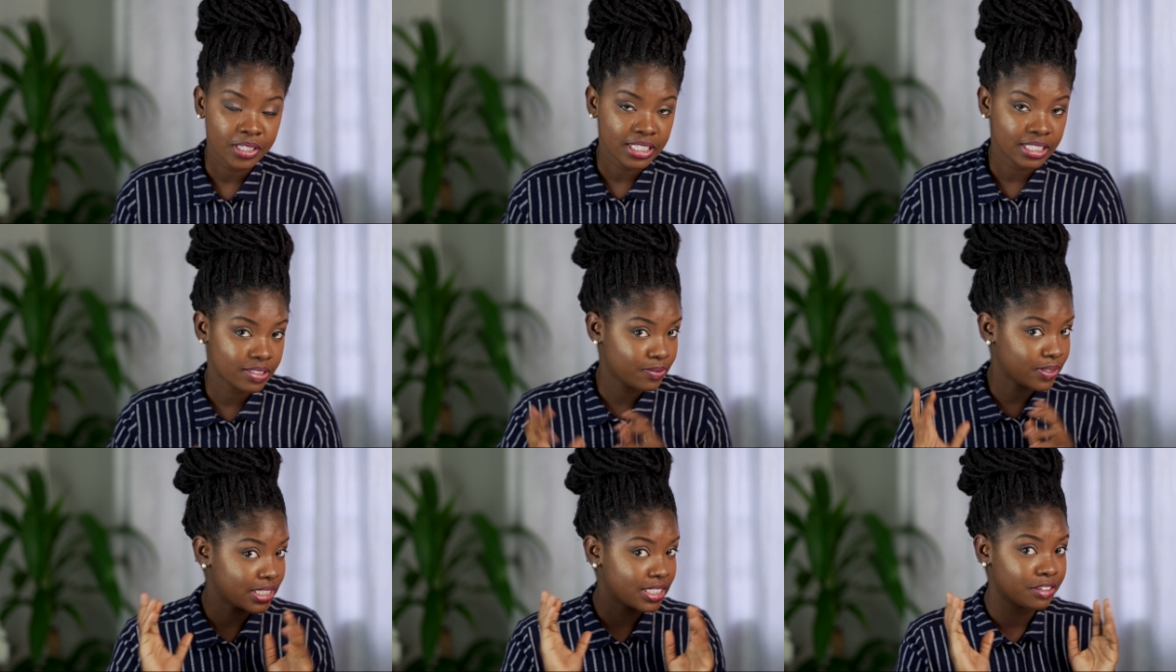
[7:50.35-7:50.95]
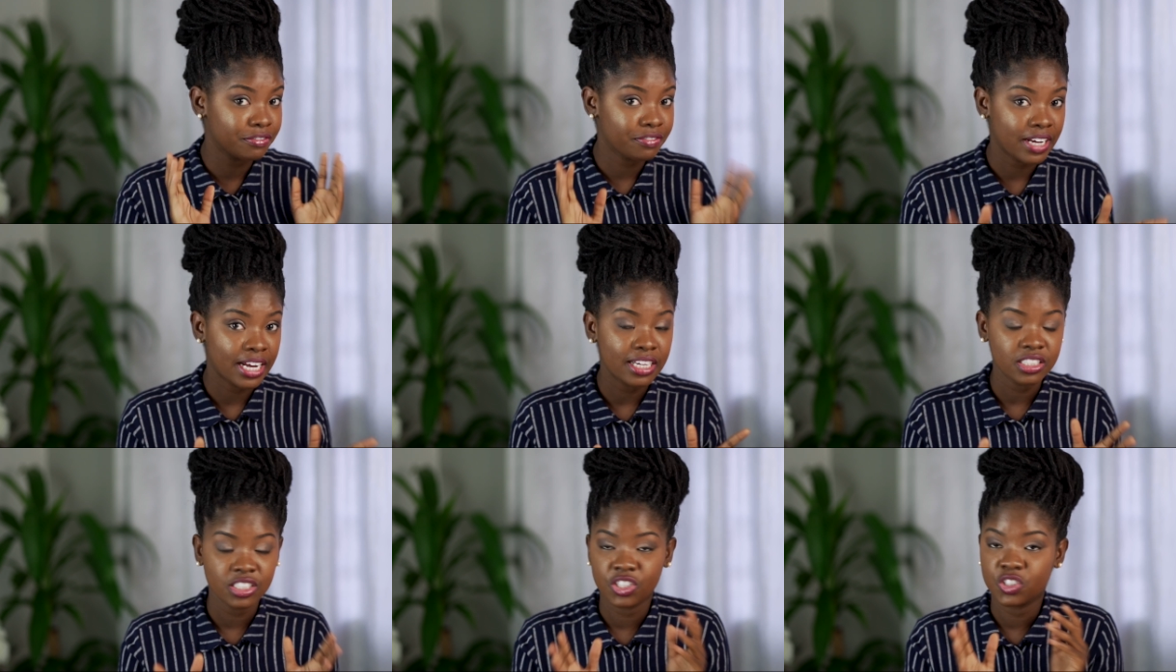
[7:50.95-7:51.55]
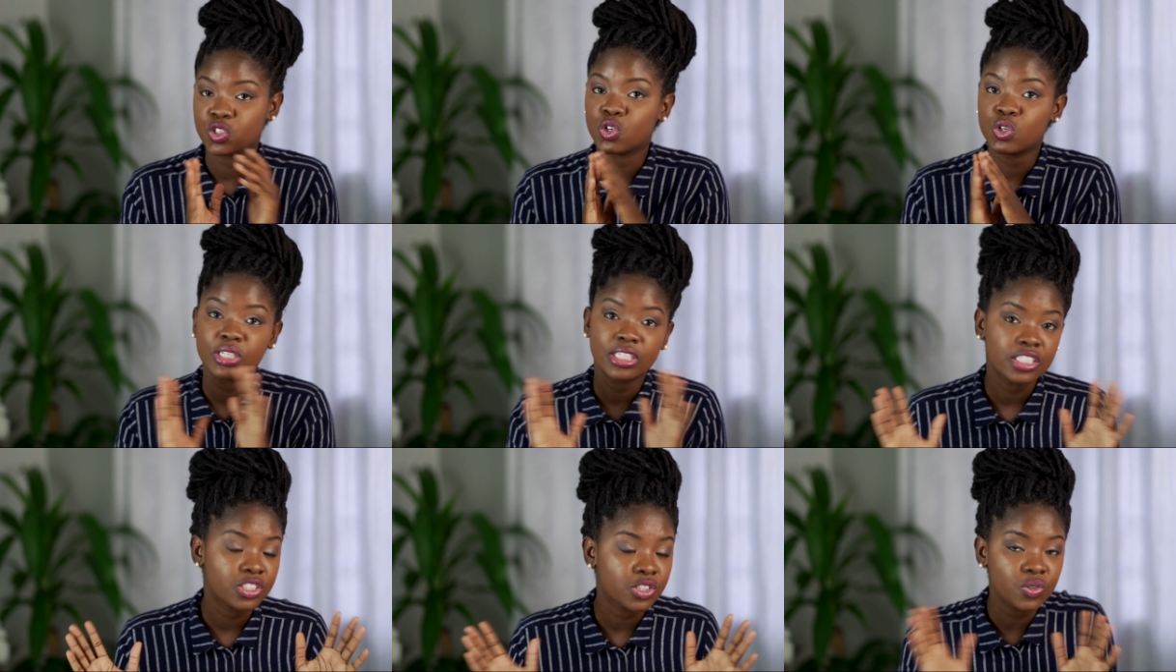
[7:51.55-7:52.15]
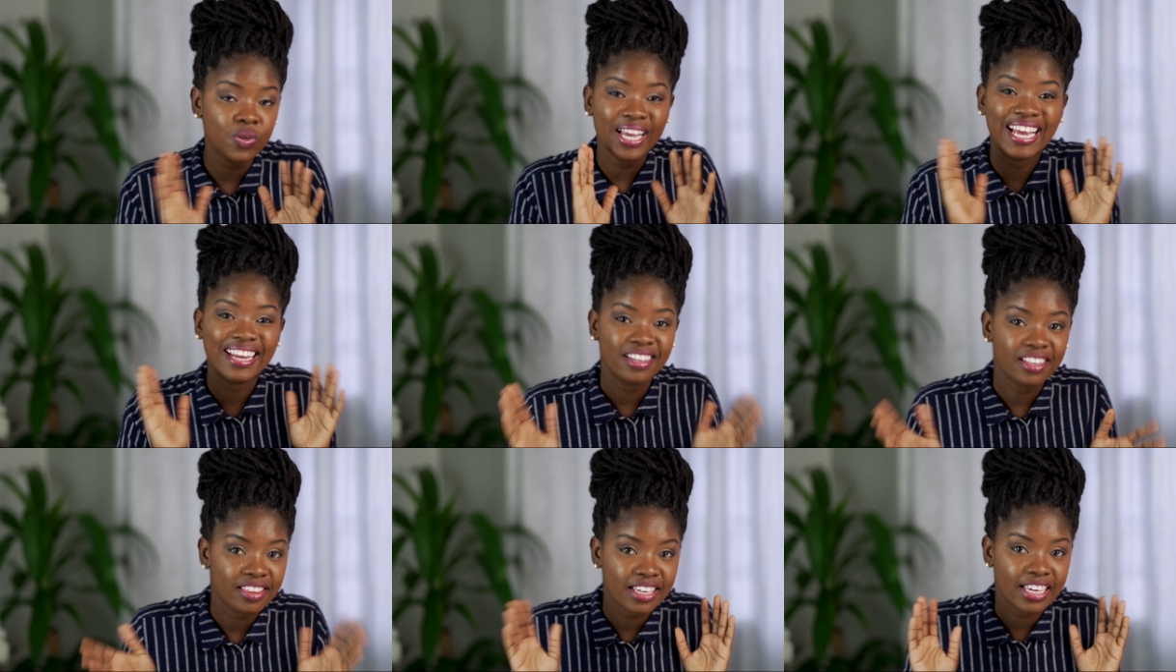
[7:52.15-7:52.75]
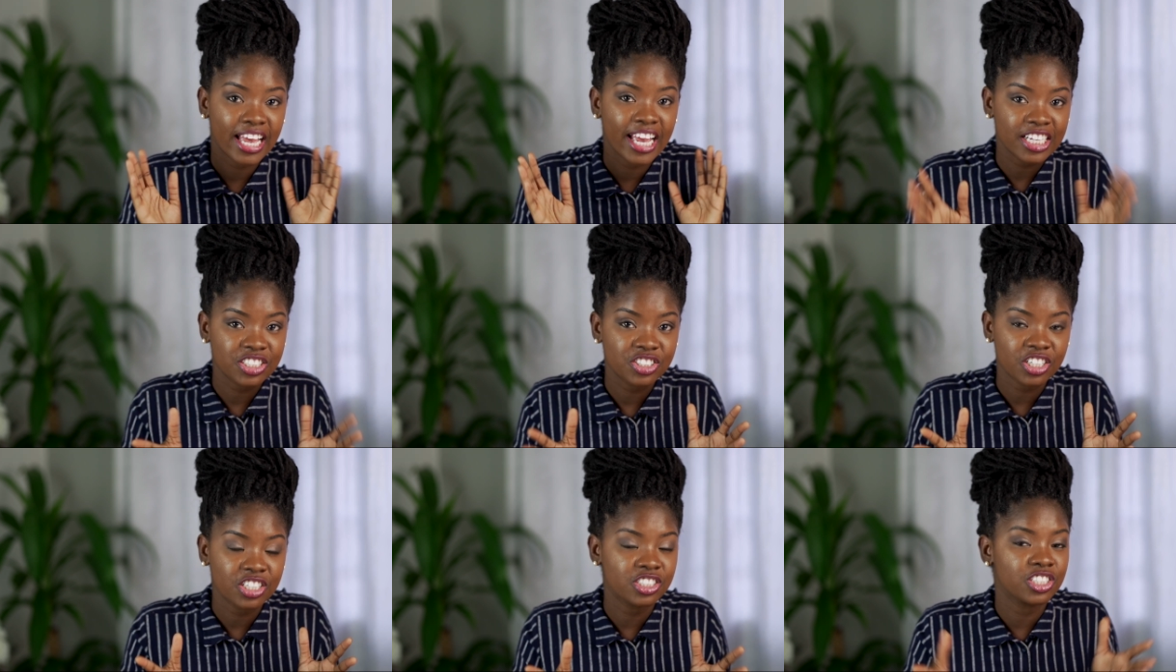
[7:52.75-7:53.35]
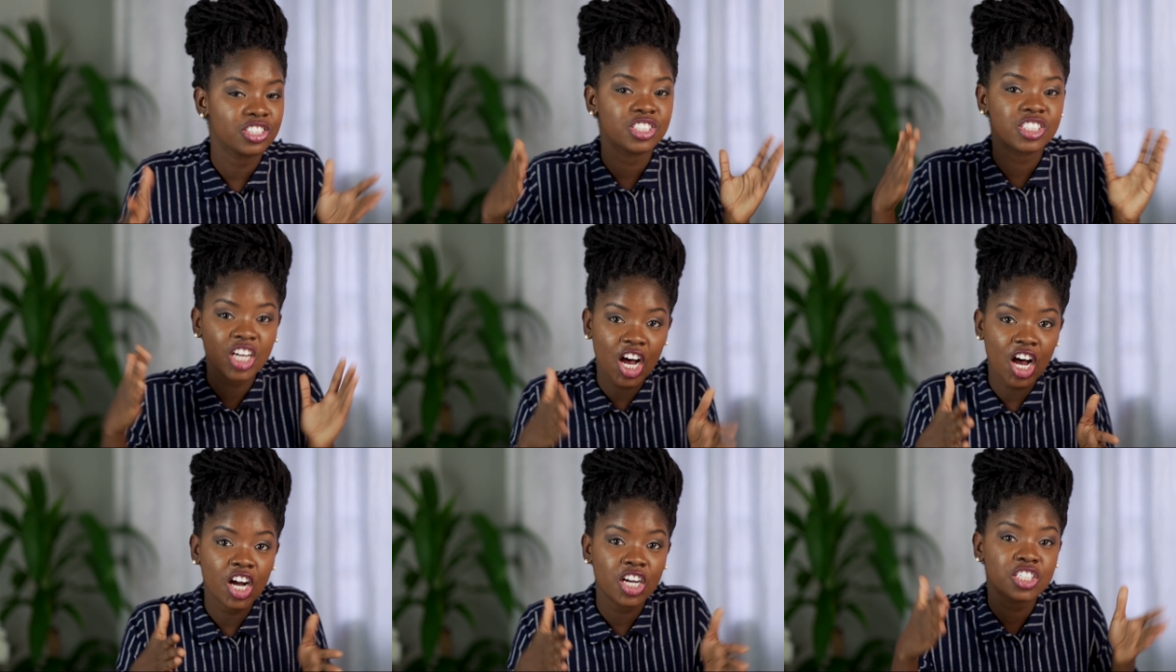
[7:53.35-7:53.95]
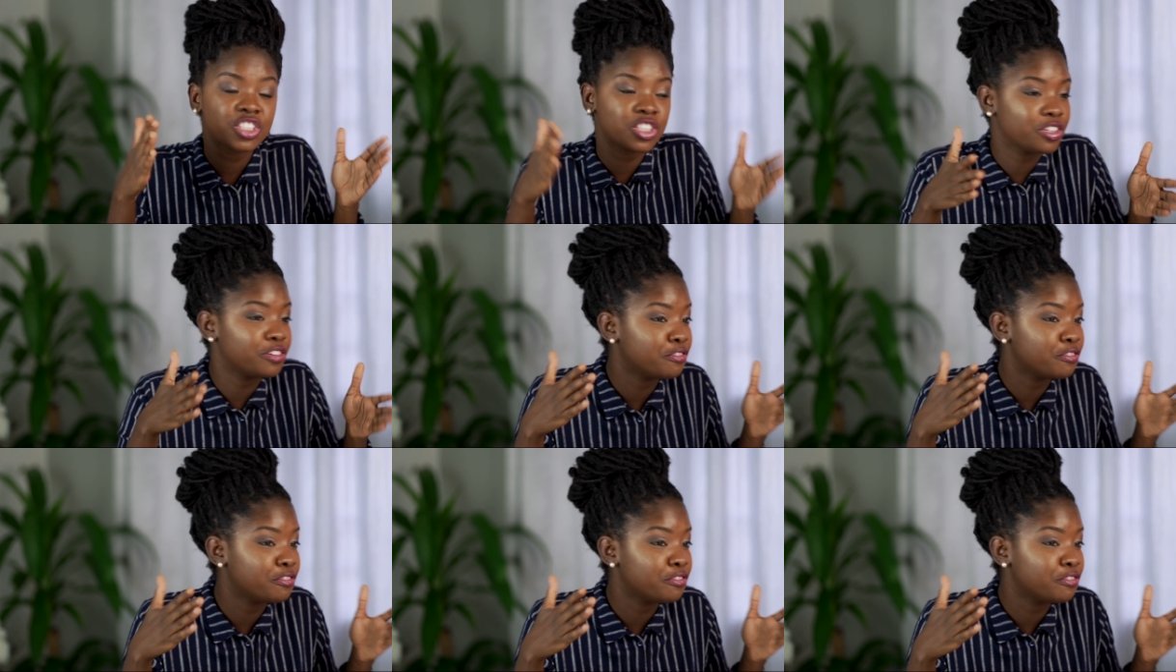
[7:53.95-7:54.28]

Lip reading: It will suffice. You don't need to do anything extra. Just talk to the